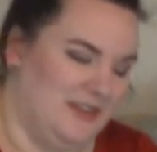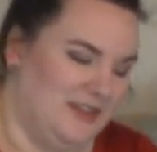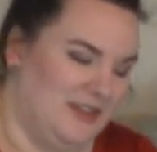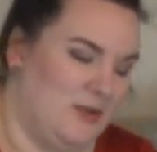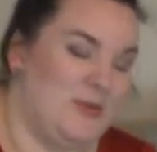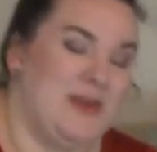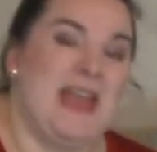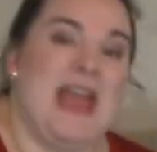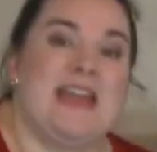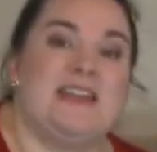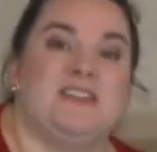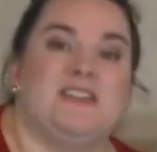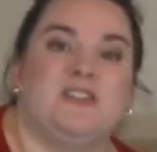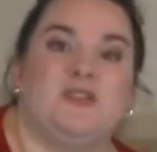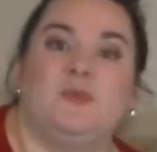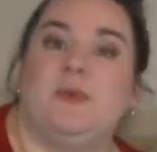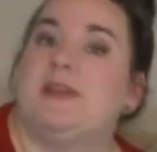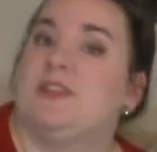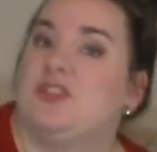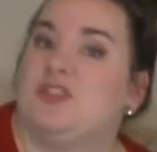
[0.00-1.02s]
and we had to
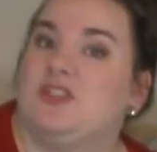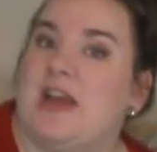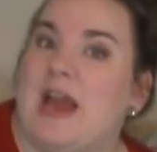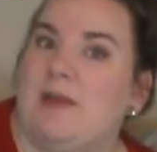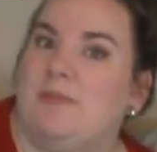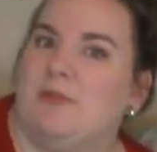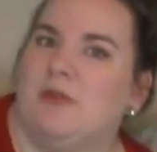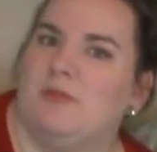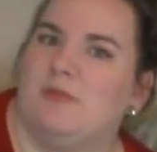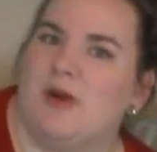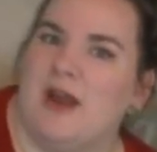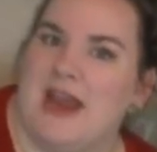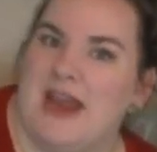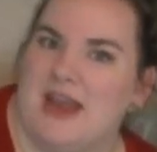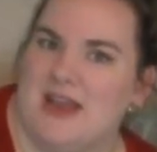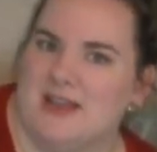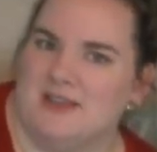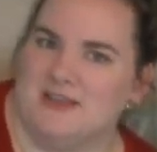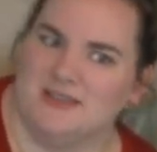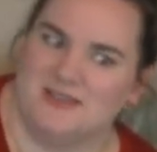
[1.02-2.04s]
switch diaper
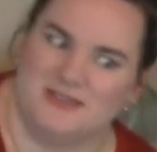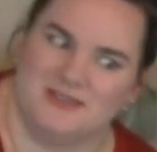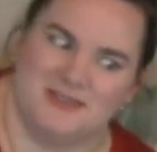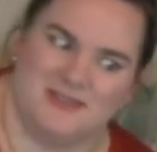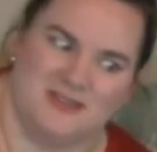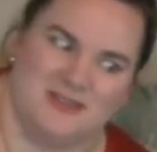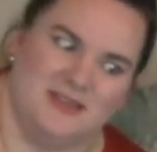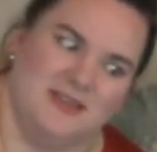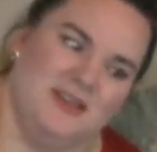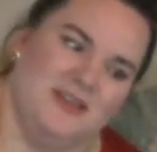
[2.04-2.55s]
brands.